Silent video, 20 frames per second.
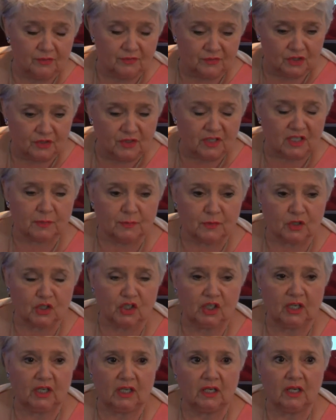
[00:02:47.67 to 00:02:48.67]
to this
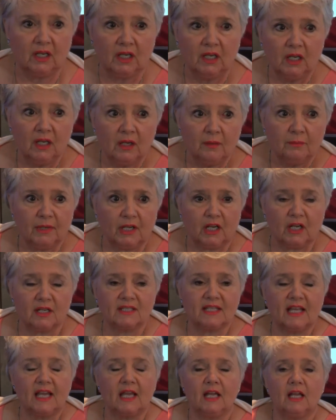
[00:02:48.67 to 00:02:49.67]
machine, because
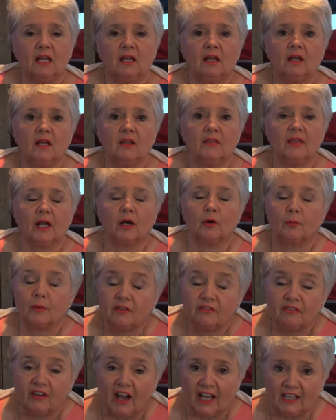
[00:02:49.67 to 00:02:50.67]
they are
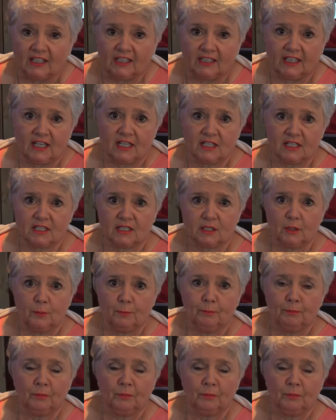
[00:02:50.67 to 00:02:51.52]
reviling us.